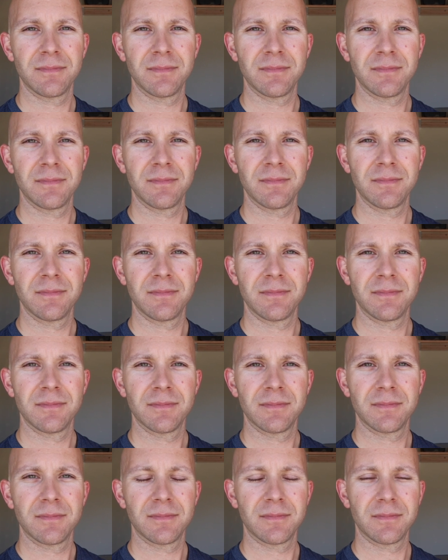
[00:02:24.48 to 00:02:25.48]

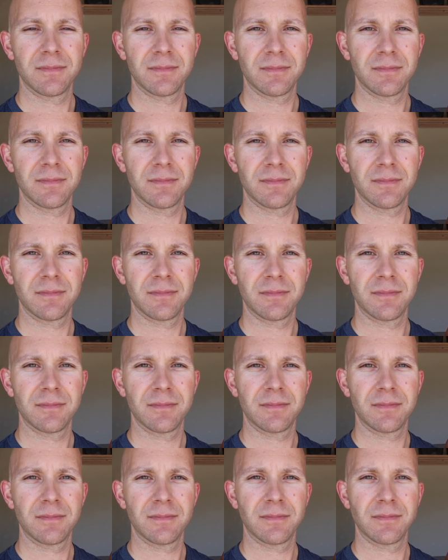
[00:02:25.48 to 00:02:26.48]

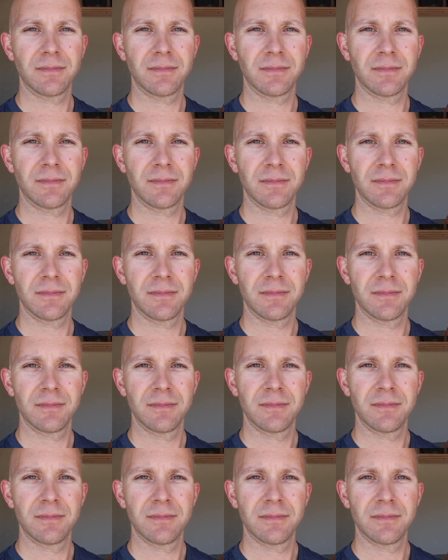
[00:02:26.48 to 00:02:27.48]

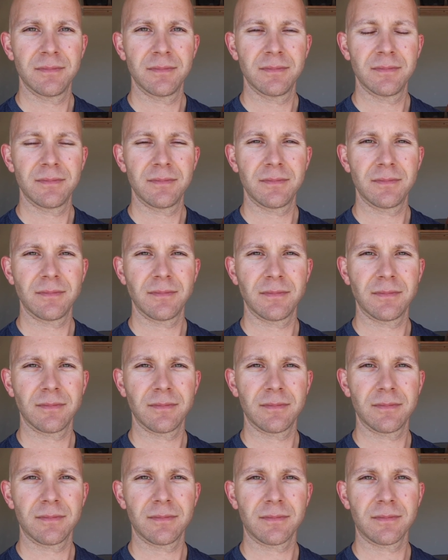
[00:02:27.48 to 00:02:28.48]

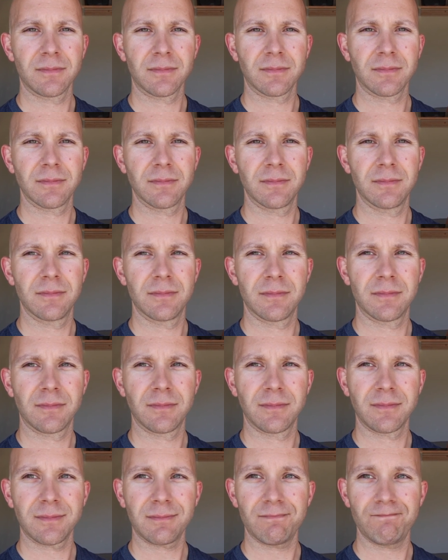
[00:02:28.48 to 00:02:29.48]

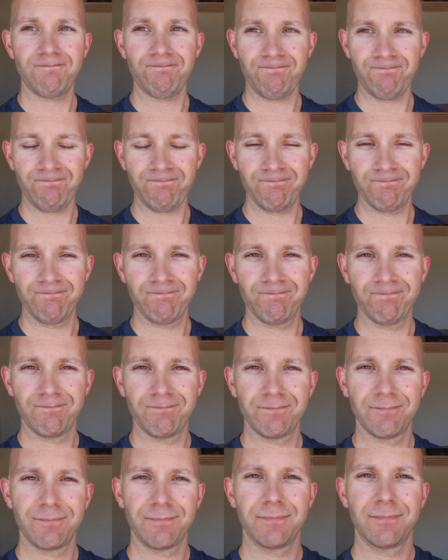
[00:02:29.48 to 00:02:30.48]

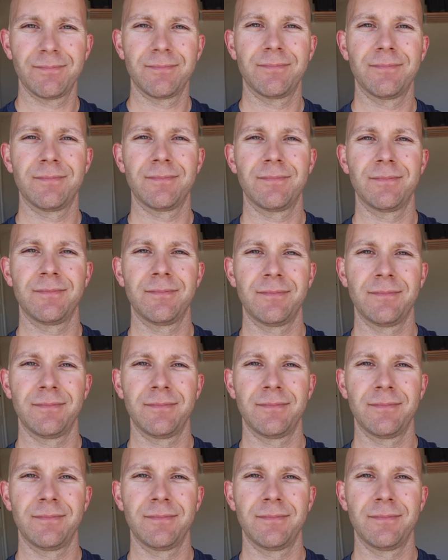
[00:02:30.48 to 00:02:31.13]
(silent)